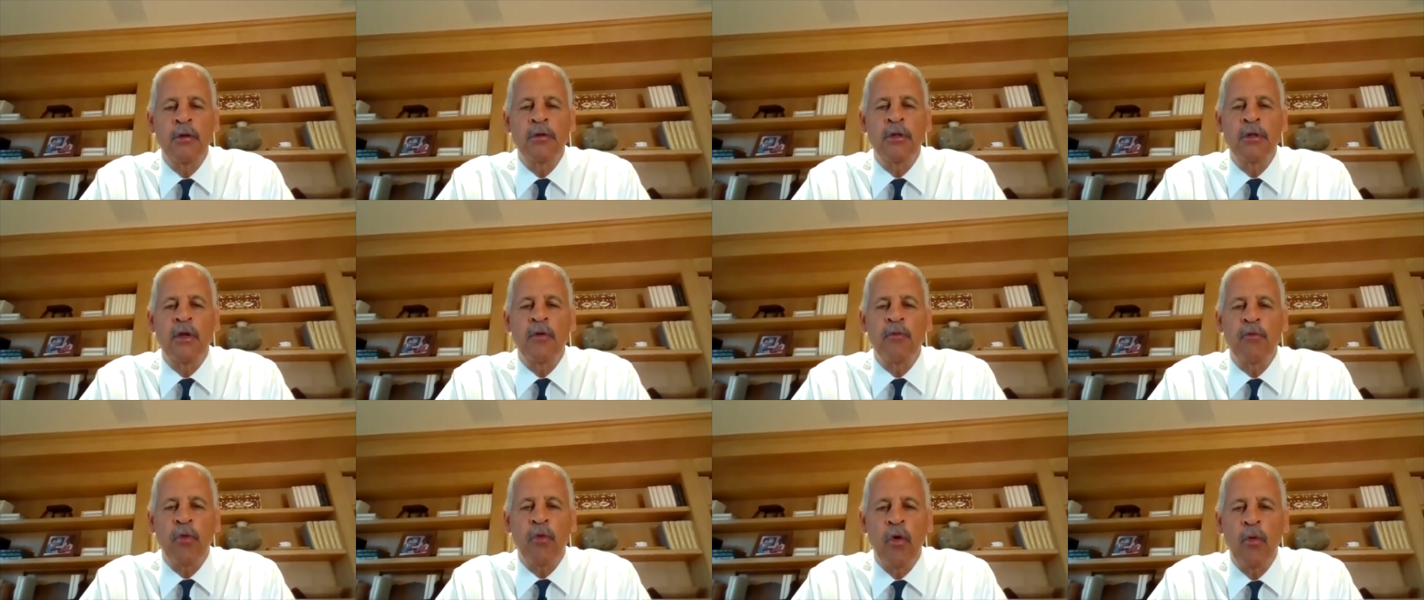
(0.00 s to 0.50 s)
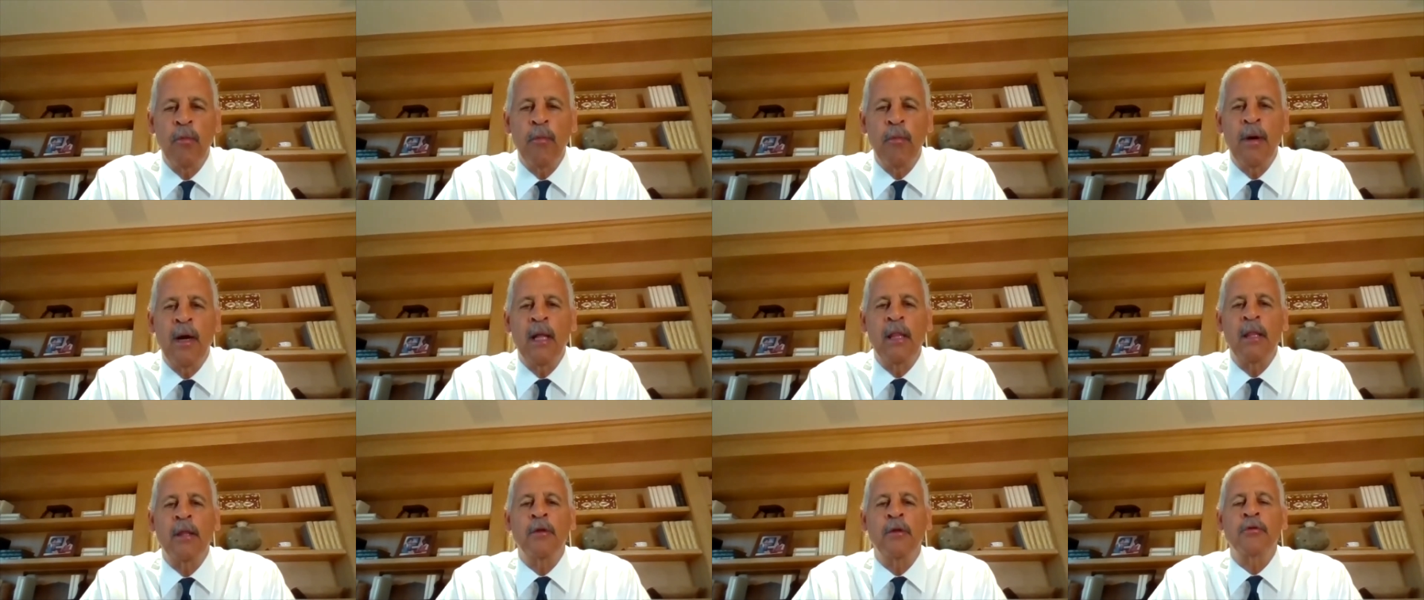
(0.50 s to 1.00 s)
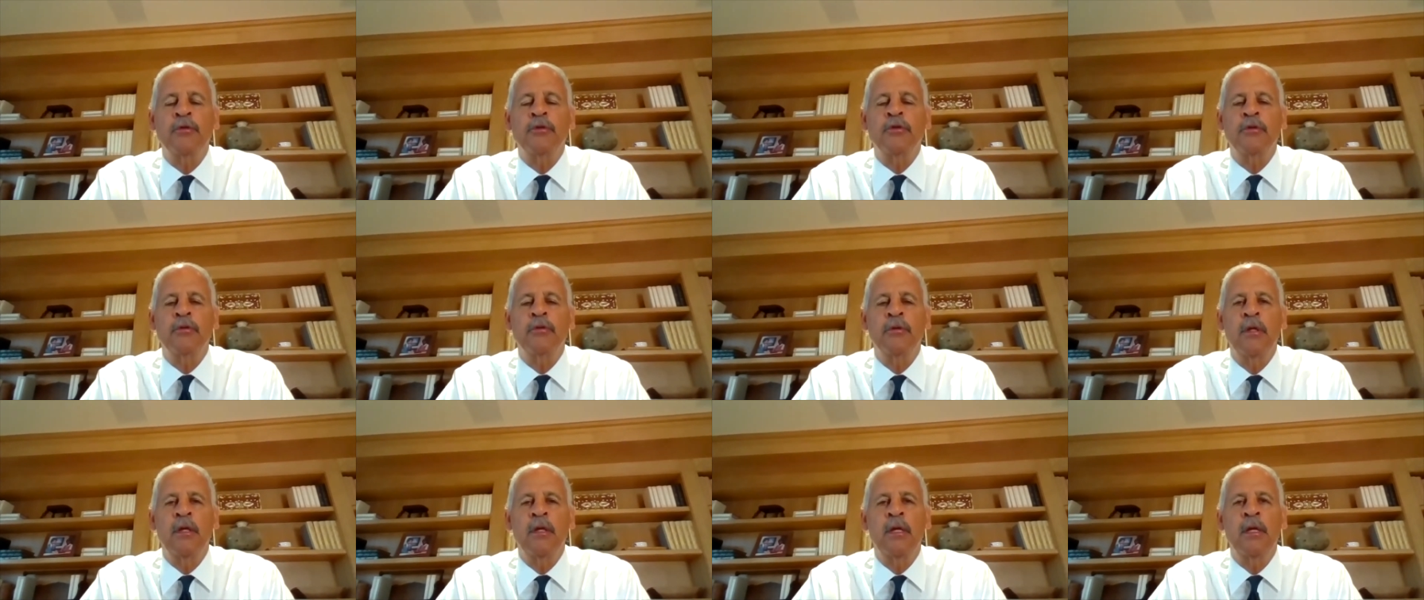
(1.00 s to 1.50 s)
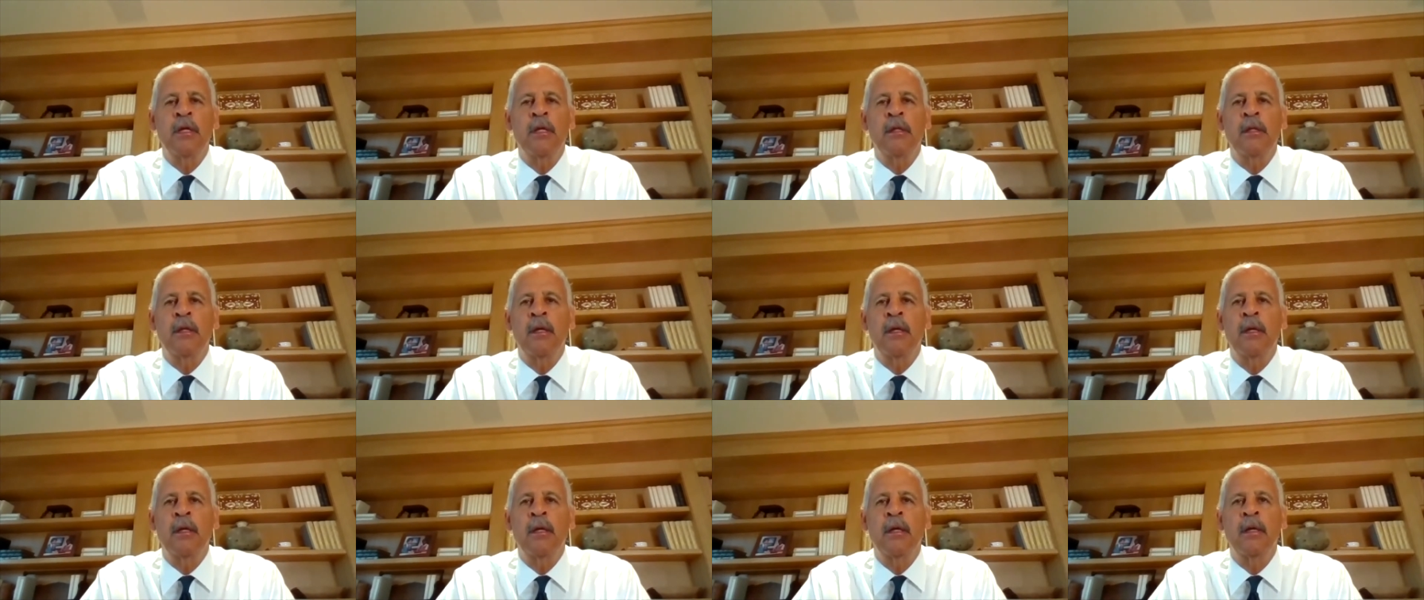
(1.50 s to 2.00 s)
You need role models. You
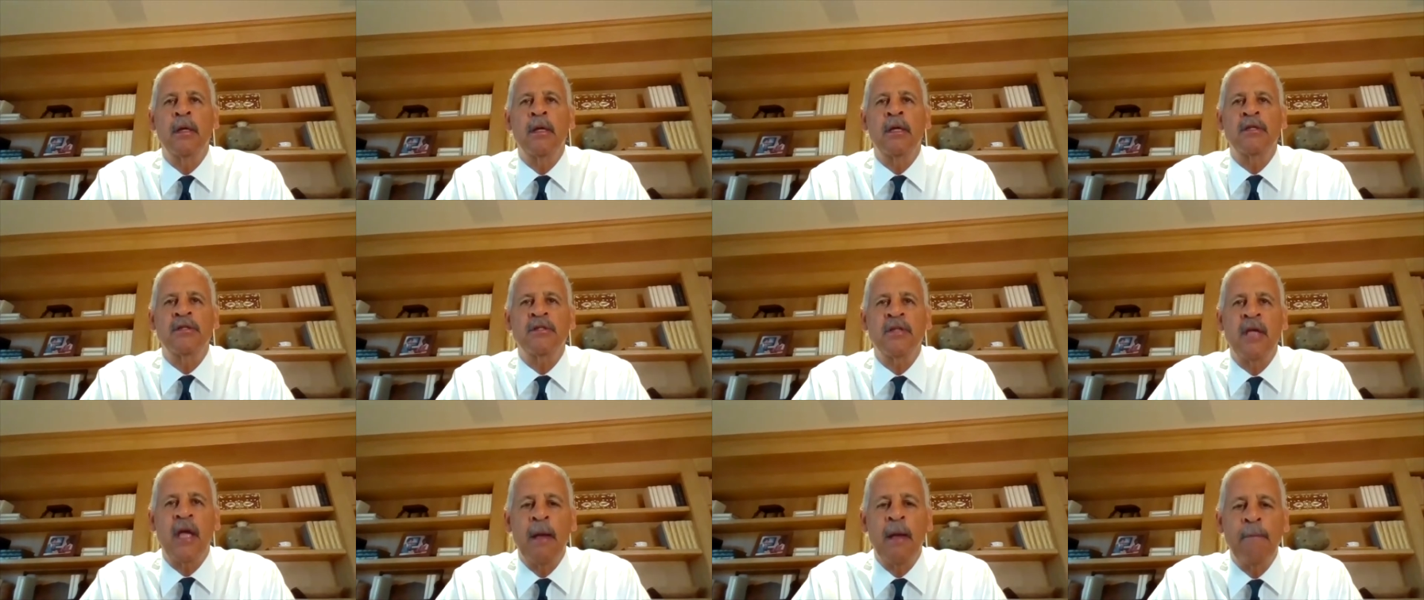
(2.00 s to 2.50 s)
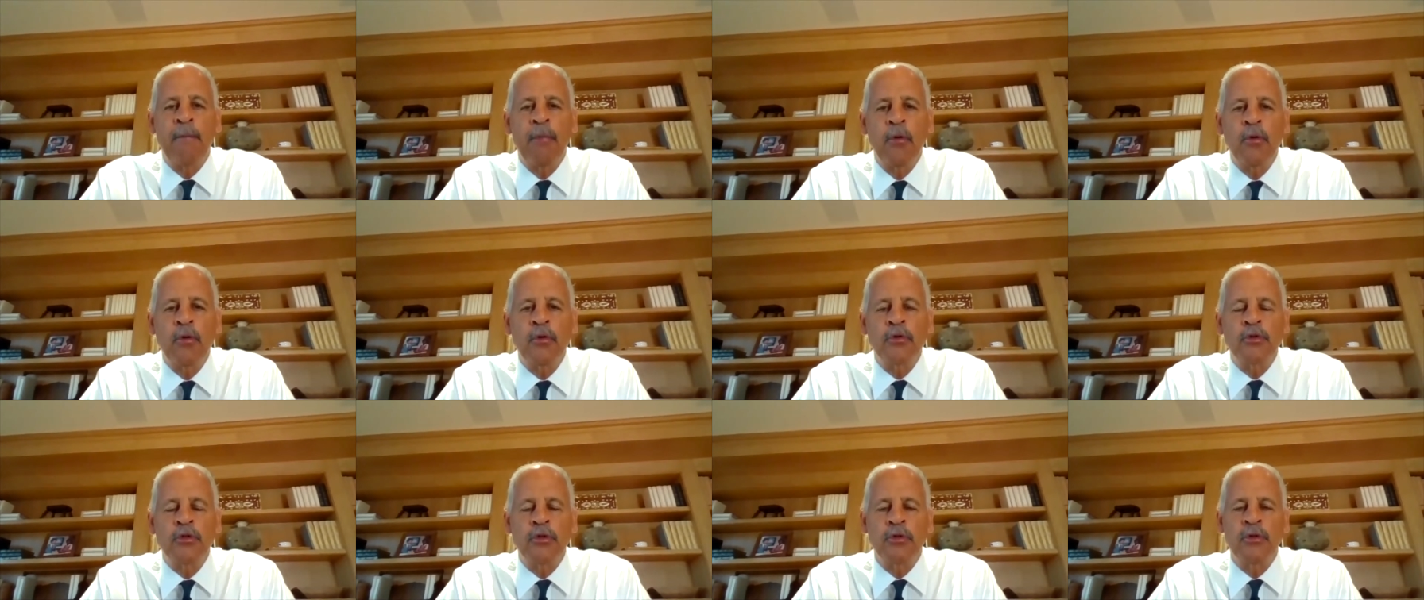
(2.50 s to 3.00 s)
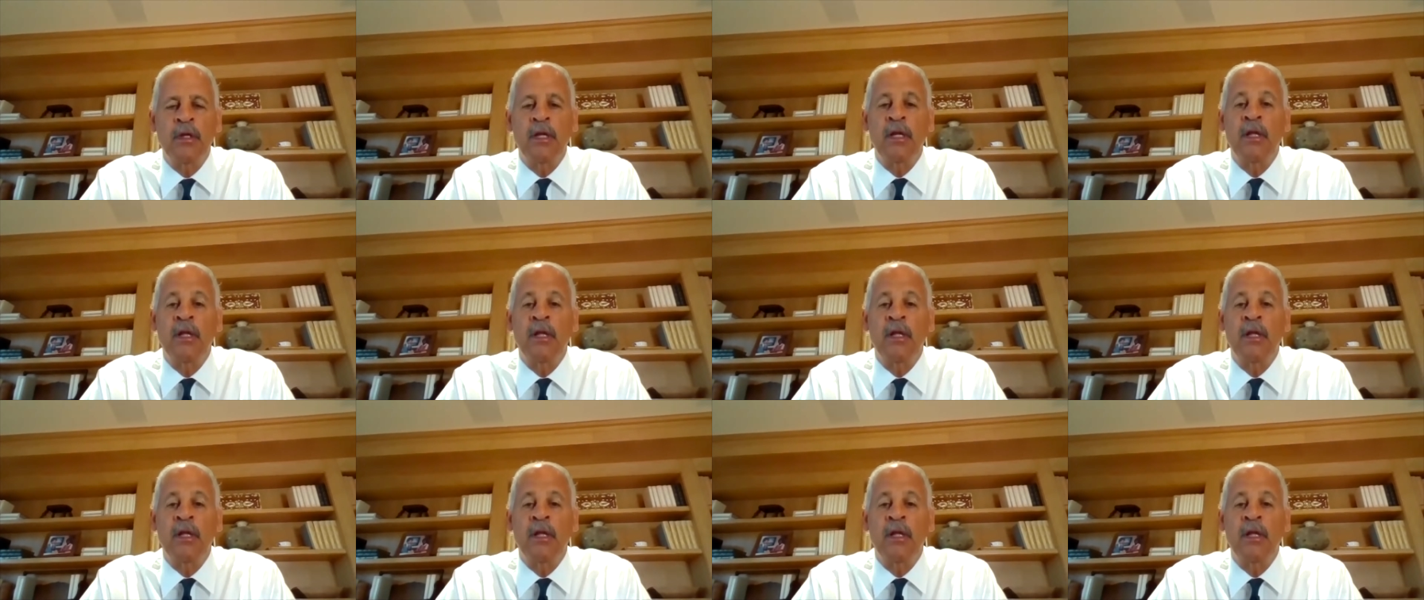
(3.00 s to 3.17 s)
need examples.